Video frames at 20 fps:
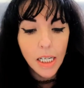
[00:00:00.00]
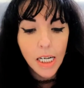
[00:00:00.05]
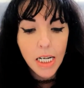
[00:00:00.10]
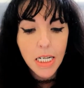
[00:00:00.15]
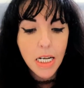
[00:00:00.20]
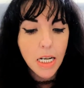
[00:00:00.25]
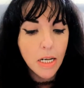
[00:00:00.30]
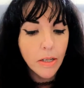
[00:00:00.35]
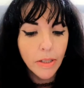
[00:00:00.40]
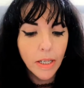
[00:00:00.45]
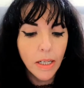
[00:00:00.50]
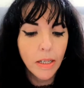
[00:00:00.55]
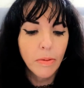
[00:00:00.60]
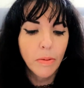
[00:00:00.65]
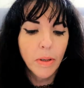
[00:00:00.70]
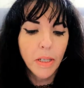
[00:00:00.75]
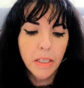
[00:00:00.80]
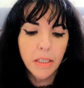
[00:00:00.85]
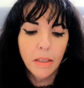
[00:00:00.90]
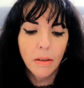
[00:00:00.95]
I don't know.
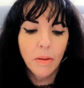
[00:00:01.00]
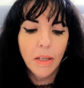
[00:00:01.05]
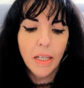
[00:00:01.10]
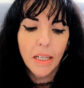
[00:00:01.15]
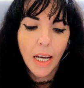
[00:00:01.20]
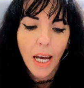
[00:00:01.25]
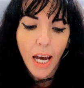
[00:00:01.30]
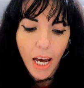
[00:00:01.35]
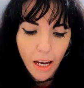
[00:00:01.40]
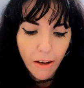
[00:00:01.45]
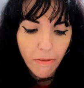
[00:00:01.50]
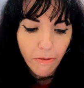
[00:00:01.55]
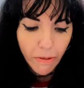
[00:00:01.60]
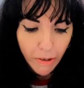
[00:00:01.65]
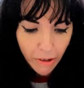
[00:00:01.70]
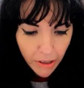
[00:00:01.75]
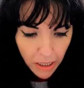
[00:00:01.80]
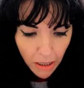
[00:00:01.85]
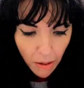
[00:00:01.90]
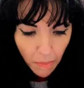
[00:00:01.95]
So in
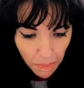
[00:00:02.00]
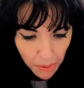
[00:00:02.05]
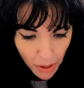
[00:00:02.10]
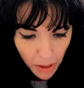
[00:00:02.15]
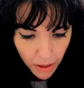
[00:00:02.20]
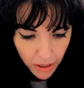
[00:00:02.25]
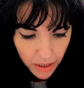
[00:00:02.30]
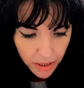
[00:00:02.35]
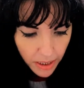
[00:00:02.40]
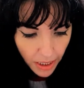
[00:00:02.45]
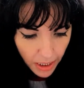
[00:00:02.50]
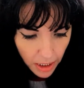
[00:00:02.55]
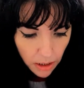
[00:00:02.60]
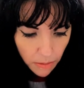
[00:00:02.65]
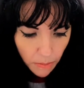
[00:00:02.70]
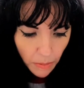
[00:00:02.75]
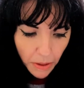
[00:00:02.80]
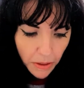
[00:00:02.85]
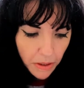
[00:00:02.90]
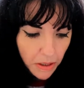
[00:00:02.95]
every box
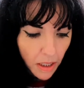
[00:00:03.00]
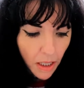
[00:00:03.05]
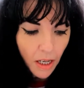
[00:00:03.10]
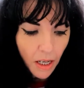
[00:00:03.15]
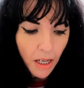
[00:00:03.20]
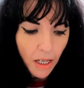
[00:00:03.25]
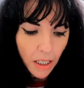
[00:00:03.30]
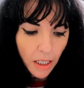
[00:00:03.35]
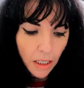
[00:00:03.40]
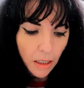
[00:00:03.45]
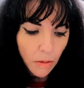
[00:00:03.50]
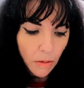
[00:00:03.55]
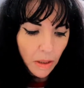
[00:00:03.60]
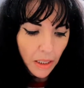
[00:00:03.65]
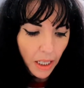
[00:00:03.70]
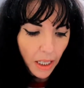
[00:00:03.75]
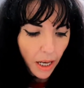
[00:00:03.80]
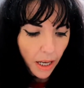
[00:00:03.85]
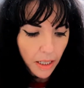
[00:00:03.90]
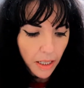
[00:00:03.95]
next month, you will
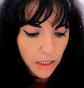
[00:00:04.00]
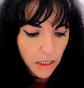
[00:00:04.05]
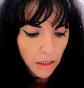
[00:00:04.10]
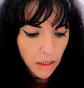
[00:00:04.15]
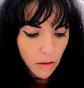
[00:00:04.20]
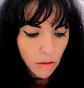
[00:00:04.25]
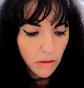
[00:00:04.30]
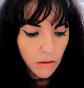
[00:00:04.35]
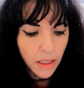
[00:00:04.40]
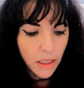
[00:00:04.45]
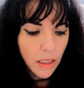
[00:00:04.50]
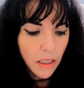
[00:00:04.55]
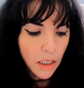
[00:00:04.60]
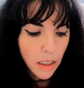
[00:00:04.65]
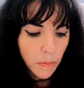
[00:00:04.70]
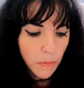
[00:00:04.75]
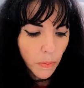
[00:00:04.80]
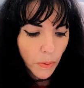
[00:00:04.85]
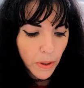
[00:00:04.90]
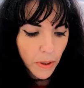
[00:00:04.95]
get a soothing
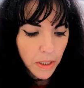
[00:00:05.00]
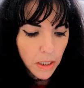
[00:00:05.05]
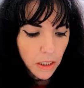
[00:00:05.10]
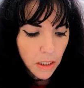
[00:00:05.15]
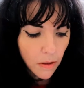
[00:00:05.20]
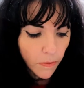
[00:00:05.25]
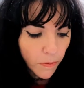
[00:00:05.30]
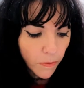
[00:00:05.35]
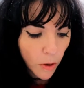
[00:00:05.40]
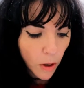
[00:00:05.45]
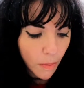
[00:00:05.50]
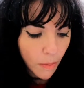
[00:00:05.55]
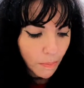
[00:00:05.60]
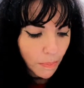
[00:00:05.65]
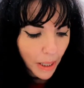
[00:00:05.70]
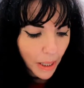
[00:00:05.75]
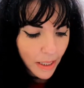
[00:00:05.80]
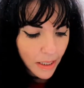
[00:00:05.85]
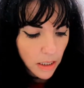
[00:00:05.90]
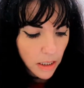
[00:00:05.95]
spritz from
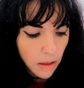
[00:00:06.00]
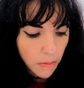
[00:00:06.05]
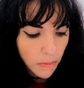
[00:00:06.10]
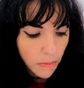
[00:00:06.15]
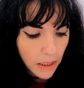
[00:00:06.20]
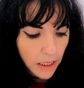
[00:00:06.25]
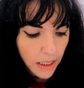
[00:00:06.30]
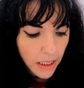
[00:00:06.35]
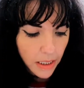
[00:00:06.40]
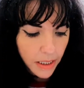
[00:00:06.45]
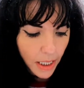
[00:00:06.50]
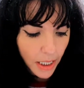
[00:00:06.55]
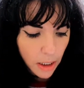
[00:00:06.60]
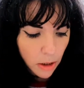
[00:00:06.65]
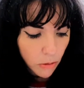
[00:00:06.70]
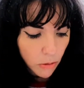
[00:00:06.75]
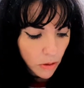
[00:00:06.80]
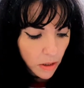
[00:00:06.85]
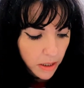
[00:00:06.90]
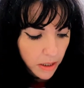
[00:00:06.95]
Balance Me
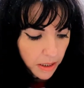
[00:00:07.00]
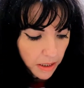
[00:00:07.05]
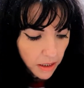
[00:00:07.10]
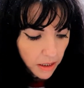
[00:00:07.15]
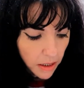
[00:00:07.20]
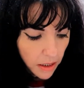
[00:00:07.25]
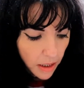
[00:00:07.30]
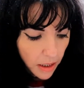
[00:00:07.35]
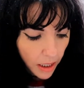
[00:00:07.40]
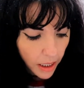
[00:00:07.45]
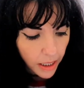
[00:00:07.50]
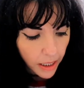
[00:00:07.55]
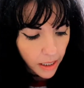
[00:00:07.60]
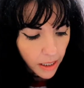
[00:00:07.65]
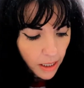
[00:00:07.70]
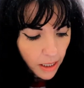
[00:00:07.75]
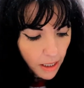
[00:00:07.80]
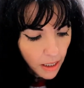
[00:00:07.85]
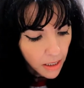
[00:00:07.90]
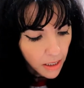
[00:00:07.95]
Natural Skincare.
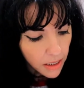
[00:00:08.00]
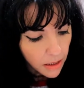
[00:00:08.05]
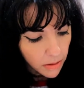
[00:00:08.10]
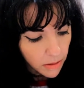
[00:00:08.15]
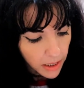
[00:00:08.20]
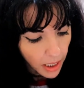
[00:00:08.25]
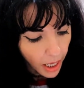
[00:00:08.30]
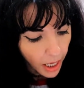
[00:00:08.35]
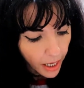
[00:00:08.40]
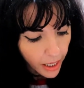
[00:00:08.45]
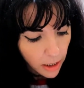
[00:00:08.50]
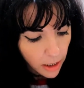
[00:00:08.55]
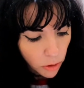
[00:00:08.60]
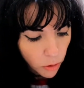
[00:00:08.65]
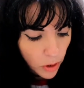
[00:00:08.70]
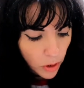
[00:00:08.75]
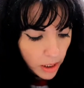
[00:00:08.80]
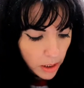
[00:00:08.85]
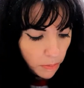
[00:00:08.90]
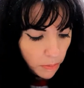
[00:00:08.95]
So to
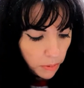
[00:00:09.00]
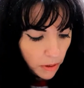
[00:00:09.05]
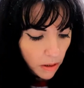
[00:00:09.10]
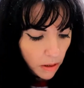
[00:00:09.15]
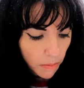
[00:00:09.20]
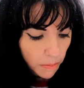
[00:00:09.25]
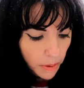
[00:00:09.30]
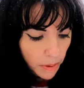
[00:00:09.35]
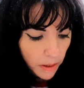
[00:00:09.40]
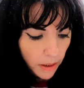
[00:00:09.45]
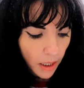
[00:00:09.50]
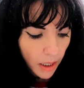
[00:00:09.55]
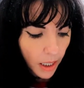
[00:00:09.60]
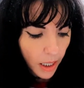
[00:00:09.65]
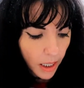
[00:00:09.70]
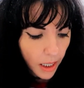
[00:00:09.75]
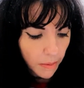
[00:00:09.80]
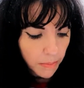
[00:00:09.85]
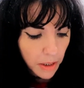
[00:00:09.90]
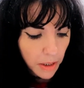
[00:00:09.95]
hydrate, plump and
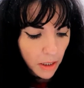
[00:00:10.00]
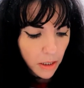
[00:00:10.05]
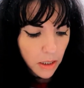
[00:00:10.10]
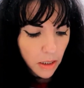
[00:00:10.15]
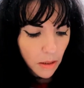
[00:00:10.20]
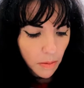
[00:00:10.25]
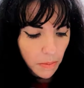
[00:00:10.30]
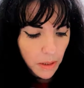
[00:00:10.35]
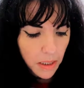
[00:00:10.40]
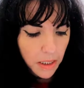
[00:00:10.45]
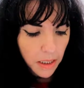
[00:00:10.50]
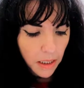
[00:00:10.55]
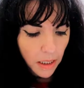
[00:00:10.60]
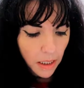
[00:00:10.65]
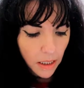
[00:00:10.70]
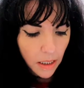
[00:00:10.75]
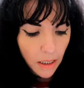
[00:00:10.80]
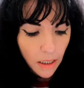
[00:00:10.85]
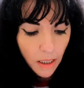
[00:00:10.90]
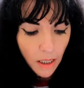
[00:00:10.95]
calm your summer
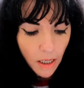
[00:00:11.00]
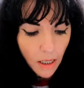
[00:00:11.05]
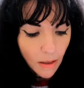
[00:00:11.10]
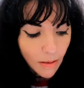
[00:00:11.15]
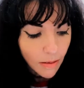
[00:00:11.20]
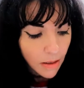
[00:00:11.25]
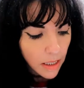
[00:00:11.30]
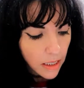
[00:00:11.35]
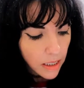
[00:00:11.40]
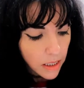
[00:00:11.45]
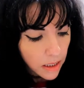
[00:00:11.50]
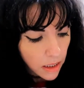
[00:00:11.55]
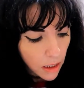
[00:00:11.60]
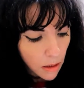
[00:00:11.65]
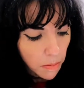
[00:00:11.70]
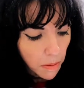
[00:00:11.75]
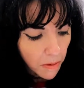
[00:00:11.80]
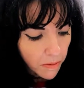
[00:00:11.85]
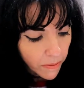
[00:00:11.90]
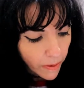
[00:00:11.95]
skin with a
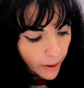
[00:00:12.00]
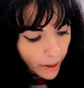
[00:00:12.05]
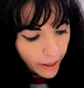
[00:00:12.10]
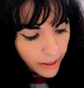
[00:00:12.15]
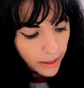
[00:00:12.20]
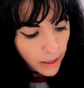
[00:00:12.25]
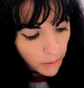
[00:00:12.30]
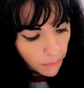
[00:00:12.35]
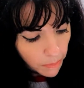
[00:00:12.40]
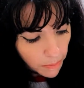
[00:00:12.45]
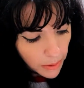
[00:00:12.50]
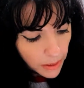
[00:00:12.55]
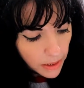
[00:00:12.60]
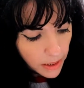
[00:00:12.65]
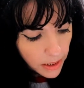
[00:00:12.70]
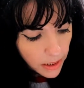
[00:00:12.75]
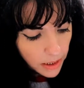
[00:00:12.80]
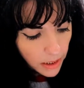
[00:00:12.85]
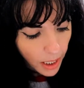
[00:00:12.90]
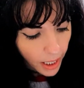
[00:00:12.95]
superfine
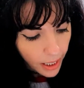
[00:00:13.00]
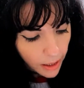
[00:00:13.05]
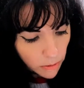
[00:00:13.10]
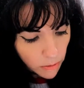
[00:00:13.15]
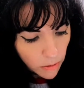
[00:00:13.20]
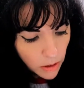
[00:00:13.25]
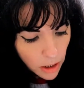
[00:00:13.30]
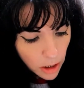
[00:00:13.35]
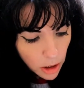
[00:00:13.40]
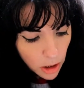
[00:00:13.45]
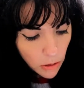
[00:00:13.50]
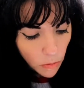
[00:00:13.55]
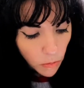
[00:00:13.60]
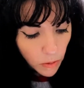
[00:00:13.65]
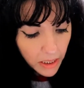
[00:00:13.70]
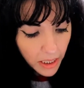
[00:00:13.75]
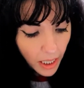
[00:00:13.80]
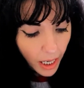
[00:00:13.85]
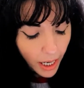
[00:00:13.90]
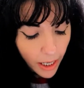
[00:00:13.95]
mist enriched
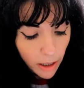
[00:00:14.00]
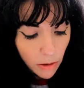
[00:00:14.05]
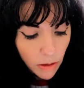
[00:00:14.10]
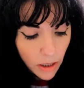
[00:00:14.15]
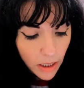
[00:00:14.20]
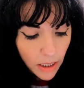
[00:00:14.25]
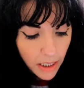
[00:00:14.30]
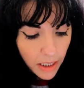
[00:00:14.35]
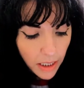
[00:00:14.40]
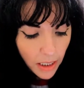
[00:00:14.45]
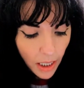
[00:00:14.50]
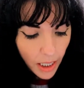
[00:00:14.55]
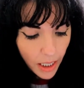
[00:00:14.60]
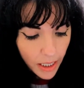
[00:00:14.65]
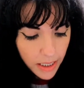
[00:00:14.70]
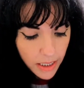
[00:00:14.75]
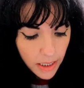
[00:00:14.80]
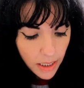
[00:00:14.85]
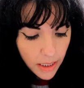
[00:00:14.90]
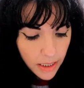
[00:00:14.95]
with hyaluronic
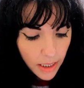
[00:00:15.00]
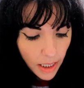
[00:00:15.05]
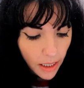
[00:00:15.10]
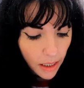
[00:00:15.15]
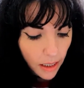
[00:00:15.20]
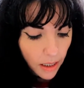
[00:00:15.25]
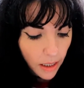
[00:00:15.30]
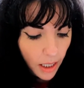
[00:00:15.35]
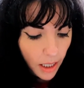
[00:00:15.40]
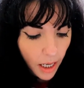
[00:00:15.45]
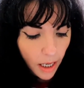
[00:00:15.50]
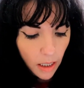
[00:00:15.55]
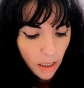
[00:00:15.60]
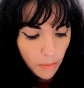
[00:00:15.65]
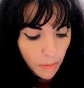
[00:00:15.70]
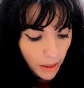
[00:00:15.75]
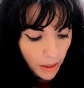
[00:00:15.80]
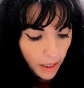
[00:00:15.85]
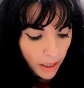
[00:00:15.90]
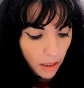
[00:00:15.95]
acid and
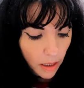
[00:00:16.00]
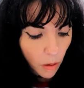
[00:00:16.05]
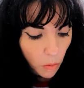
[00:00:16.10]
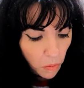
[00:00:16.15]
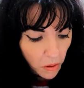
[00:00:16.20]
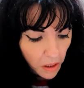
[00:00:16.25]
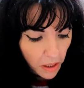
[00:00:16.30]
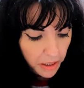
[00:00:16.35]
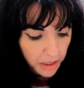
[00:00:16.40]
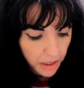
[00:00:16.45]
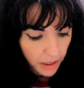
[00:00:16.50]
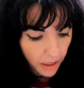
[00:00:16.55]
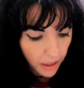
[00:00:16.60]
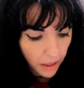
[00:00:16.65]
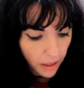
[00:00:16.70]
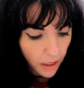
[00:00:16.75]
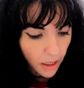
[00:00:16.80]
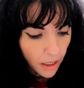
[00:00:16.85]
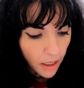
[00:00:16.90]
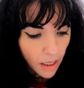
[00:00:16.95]
chamomile water.
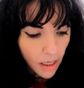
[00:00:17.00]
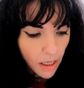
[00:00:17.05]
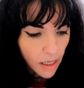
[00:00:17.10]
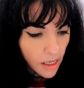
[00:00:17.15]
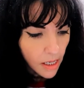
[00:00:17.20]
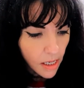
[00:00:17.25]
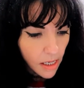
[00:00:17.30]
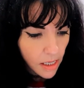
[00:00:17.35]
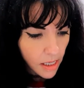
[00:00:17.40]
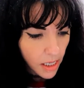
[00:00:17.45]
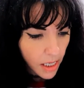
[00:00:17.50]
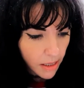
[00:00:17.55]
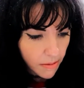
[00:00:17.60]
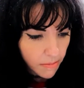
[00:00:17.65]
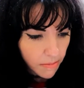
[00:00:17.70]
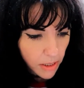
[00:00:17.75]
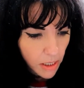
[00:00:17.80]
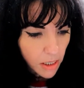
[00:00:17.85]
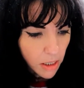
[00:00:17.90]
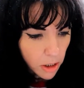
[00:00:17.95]

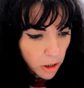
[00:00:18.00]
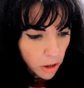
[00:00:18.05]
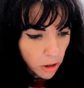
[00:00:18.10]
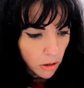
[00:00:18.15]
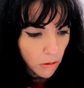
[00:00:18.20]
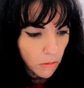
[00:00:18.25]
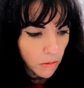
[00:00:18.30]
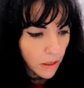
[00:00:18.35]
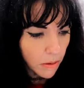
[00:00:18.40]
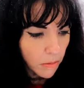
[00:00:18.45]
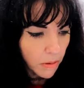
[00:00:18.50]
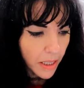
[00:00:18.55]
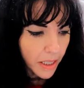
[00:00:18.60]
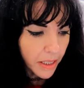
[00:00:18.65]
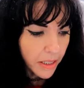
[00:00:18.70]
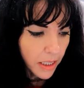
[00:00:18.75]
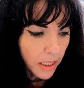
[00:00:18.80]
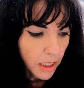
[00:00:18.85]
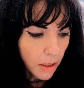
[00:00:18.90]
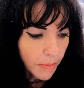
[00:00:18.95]
I'm not sure what I
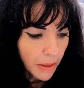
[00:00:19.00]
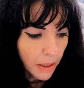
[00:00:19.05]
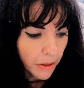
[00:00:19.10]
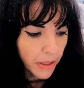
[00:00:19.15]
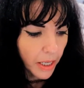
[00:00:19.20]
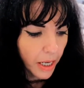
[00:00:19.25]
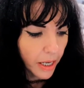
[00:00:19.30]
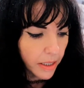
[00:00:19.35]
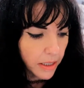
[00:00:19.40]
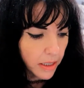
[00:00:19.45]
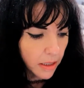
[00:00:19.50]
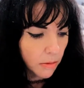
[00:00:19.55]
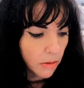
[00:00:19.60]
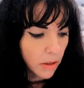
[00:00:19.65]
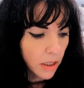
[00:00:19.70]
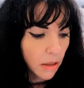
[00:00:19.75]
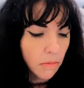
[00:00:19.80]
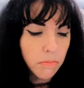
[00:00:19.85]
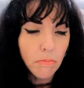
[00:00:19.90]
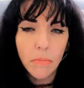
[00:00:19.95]
think about that. It
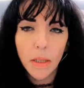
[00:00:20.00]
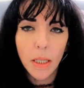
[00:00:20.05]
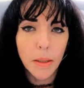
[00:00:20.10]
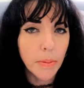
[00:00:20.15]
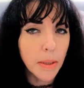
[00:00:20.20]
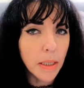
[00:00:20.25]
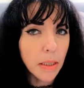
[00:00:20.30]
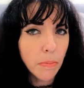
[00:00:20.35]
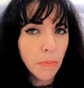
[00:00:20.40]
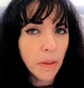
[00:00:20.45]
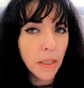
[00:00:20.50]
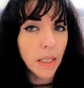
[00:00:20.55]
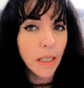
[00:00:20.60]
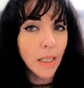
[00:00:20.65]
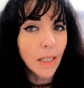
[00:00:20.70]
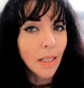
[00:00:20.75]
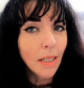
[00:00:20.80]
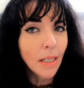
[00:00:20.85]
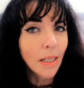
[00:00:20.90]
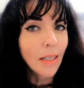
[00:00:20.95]
would maybe be
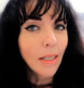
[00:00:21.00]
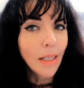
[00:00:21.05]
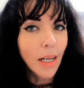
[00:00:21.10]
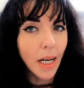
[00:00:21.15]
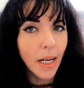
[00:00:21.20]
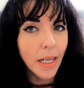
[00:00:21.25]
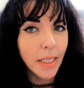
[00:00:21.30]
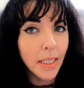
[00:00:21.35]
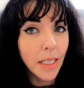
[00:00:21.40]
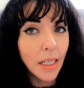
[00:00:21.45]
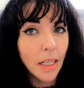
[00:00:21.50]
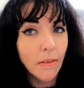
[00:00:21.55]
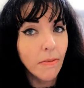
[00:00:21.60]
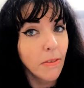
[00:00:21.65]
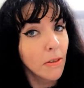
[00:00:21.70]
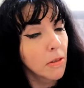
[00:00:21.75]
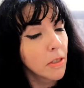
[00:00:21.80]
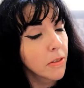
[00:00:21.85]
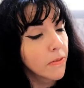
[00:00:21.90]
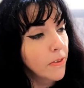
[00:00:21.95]
ideal if
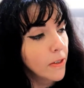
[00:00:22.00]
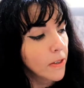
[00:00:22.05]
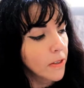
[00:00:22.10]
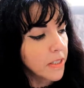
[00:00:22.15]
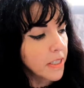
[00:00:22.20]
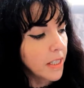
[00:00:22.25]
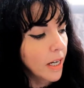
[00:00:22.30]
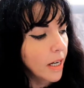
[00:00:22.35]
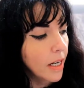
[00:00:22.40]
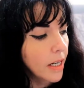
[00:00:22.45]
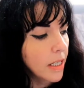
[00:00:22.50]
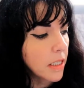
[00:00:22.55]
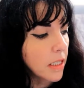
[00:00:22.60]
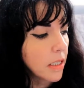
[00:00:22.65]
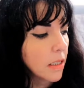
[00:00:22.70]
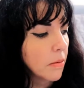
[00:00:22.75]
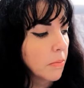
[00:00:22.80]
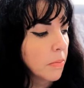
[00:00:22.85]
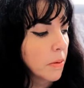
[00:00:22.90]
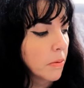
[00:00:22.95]
it was
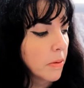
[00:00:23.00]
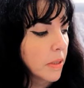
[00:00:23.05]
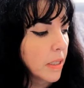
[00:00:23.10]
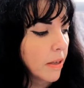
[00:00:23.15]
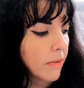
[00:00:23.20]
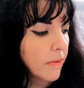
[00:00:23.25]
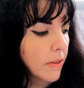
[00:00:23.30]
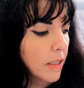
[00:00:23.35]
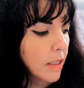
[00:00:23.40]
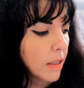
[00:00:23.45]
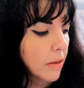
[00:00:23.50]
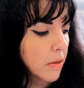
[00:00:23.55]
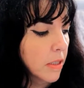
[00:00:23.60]
full-sized, but we never know.